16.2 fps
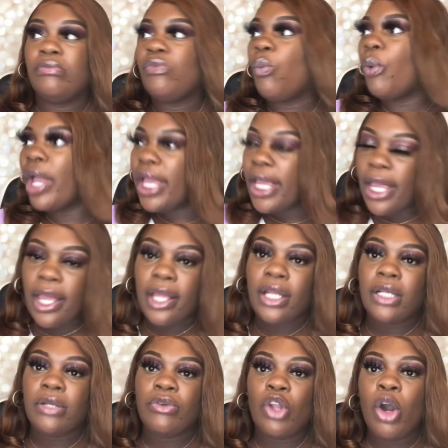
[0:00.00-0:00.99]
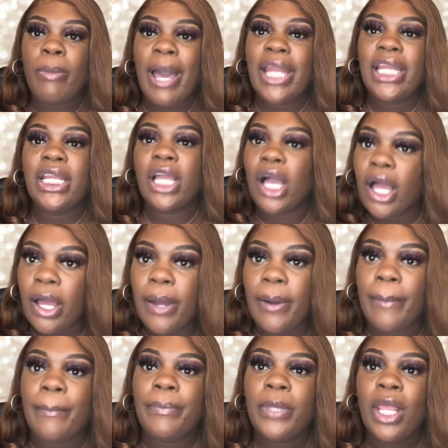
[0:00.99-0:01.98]
waiting, nobody
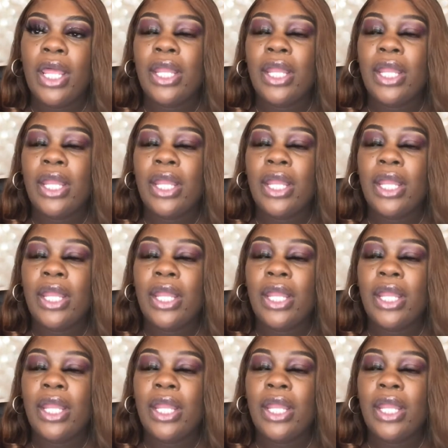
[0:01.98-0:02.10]
come,